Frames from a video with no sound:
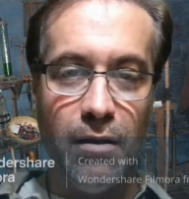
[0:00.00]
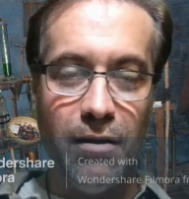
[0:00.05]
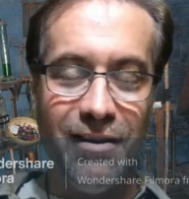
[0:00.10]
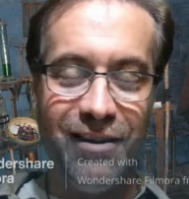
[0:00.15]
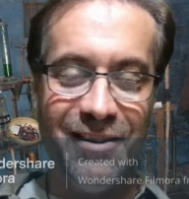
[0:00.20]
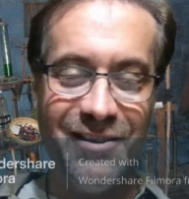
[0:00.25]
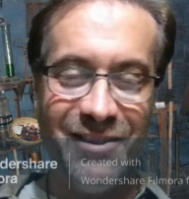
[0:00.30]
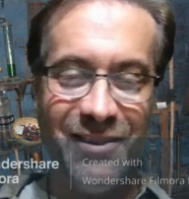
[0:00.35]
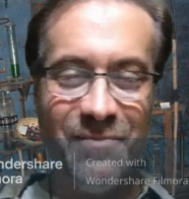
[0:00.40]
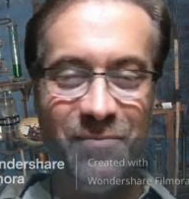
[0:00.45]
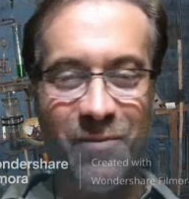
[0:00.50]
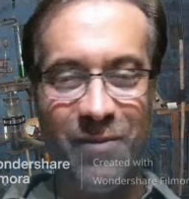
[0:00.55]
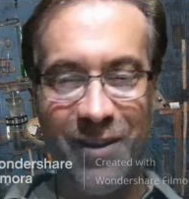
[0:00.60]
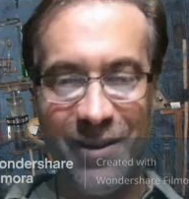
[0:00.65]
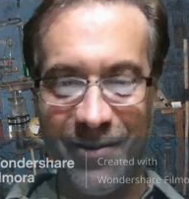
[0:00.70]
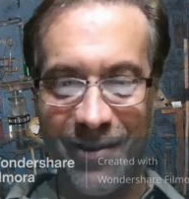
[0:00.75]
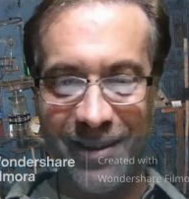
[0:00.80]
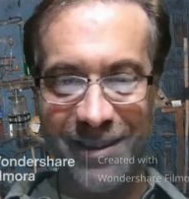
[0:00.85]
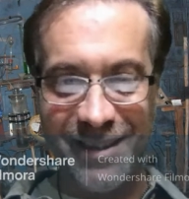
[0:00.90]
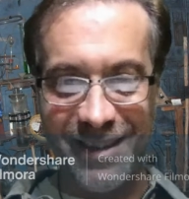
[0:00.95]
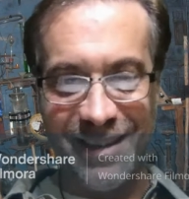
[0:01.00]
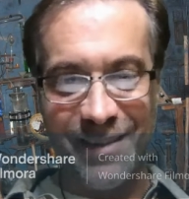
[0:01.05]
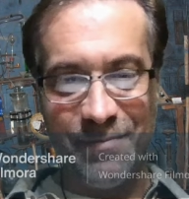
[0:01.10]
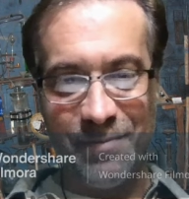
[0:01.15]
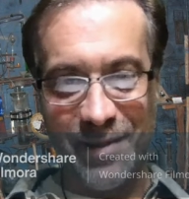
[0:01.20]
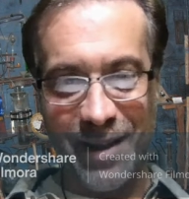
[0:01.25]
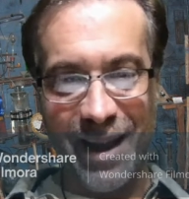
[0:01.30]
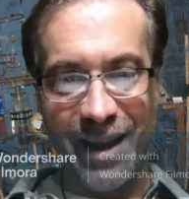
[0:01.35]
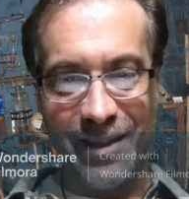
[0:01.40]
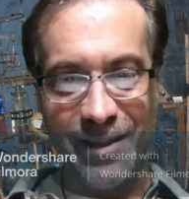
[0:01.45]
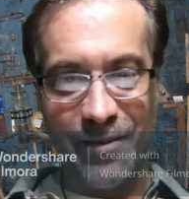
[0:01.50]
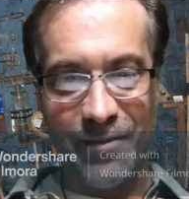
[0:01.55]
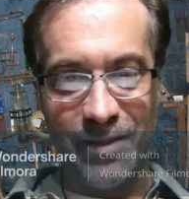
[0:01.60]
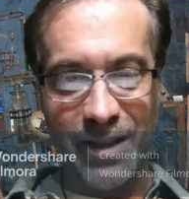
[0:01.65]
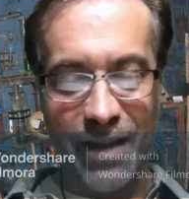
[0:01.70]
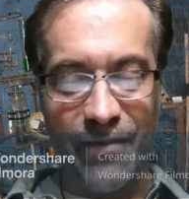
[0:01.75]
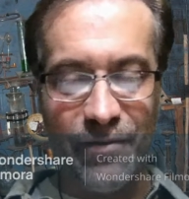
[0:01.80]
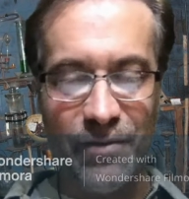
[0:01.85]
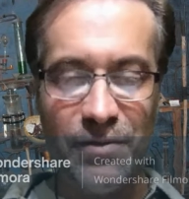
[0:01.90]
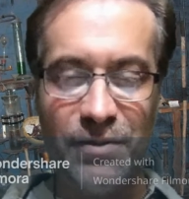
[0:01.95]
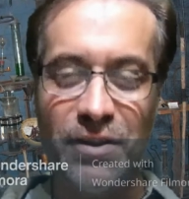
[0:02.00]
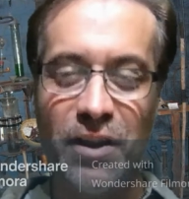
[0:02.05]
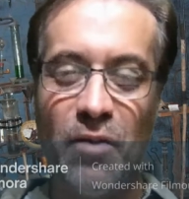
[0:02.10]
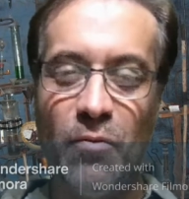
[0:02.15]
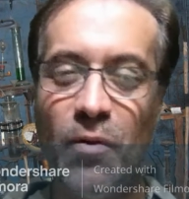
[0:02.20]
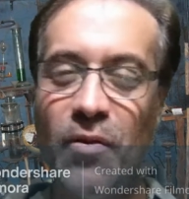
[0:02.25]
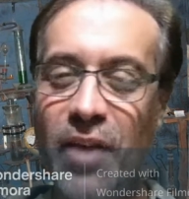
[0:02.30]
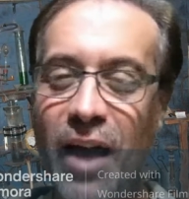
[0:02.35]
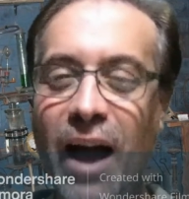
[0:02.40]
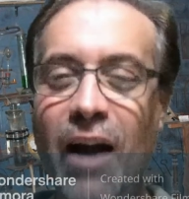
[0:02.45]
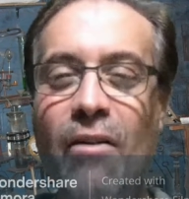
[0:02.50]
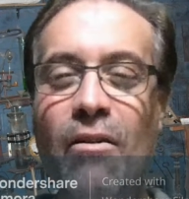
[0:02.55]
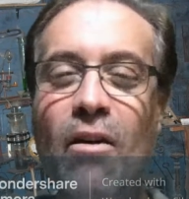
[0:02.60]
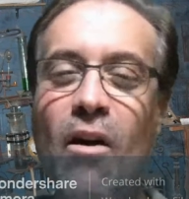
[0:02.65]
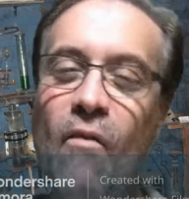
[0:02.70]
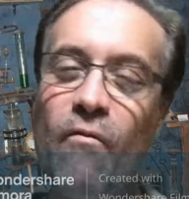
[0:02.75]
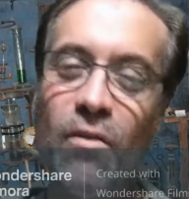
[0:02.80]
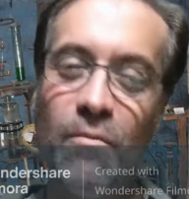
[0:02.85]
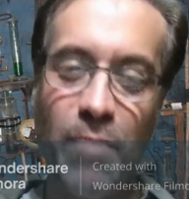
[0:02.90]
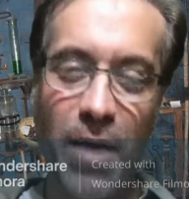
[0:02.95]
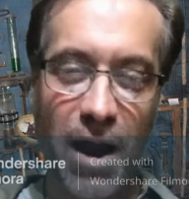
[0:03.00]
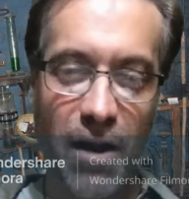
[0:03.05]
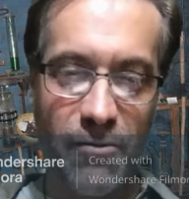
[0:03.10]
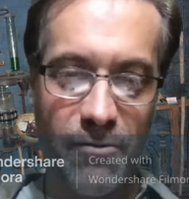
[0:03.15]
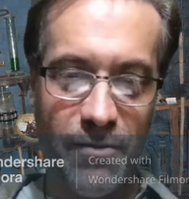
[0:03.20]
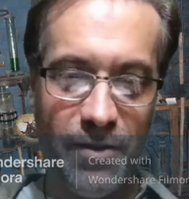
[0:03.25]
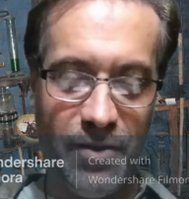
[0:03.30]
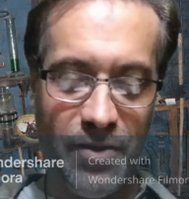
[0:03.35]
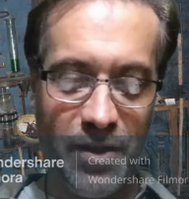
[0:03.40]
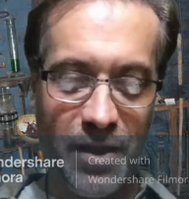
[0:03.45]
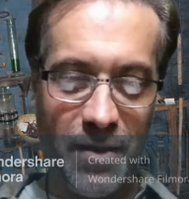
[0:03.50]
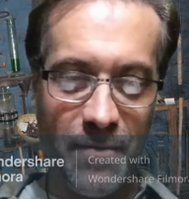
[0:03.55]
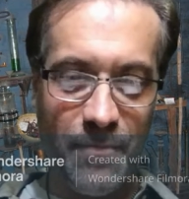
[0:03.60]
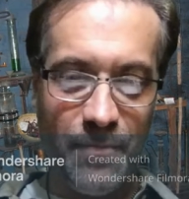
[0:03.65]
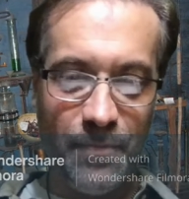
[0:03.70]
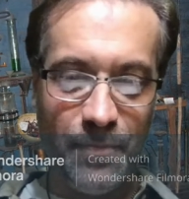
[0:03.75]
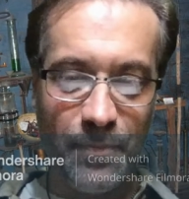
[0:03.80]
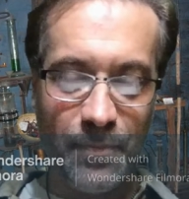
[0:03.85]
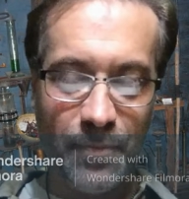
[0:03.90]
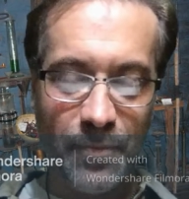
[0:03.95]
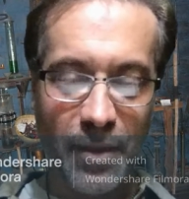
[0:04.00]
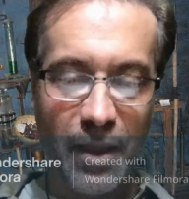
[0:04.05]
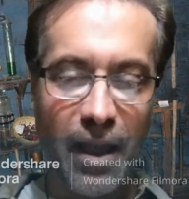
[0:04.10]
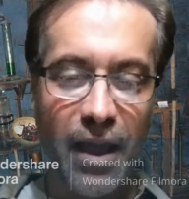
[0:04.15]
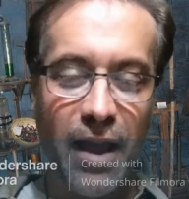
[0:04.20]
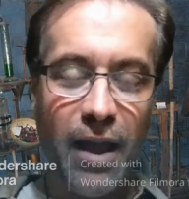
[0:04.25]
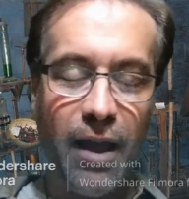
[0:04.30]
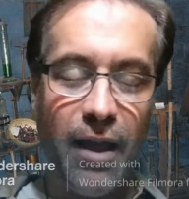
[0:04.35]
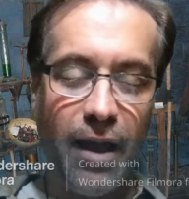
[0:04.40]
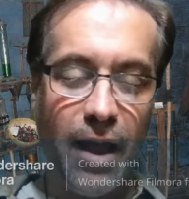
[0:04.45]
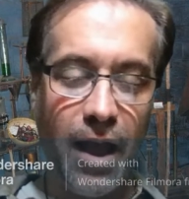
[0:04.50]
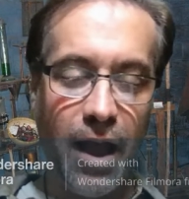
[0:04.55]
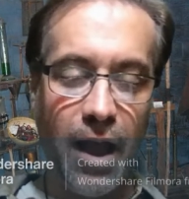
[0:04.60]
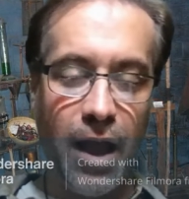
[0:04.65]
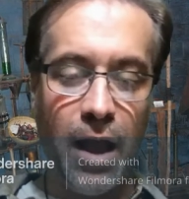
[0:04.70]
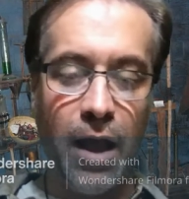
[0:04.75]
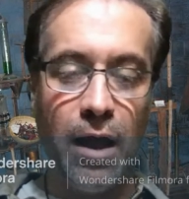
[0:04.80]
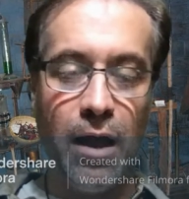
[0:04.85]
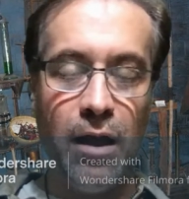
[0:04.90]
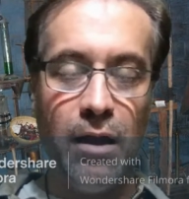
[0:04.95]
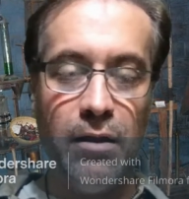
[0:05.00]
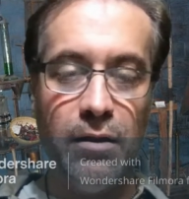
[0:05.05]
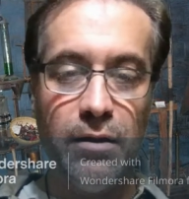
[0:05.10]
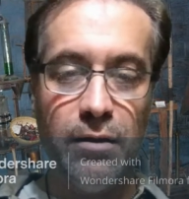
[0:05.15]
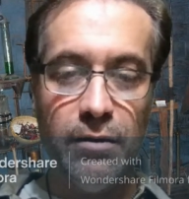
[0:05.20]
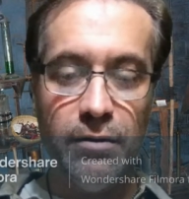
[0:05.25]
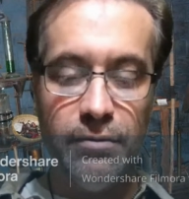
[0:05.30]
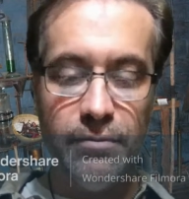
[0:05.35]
little more interesting to play at low levels without overpowering them. And